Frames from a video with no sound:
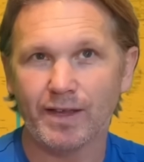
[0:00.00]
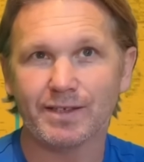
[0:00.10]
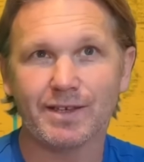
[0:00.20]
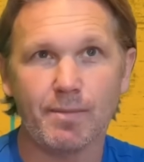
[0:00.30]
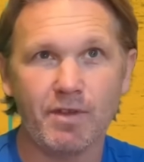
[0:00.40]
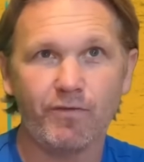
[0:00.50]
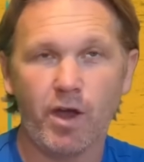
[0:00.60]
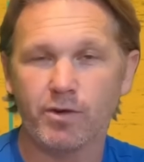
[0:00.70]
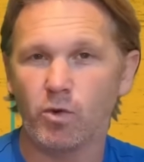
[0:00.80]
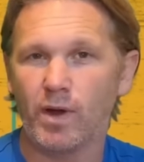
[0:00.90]
A
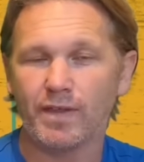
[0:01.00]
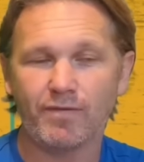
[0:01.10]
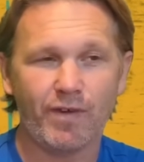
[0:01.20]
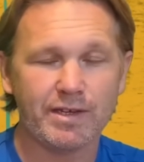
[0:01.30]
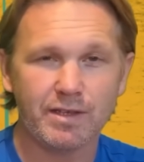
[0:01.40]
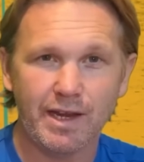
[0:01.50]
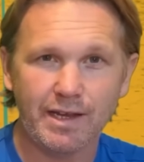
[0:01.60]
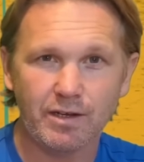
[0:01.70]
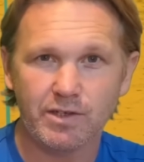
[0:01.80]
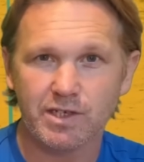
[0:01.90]
semi-final where they faced an
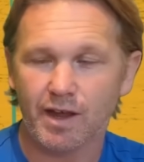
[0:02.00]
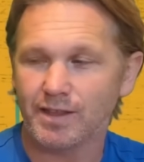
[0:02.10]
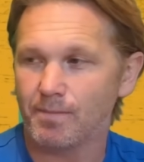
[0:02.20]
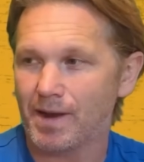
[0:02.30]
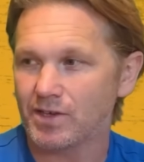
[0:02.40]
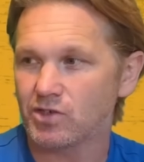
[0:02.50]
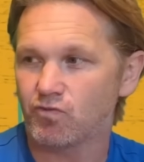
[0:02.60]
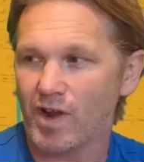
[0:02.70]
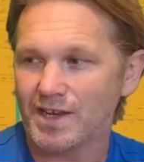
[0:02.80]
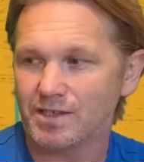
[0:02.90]
England side that managed to
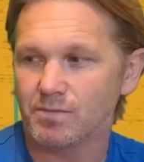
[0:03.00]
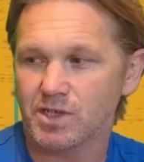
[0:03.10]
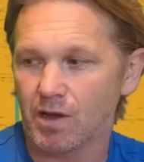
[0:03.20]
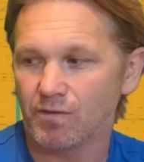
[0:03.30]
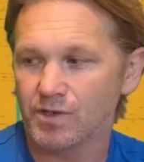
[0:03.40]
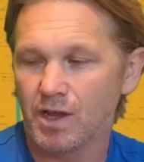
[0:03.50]
raise themselves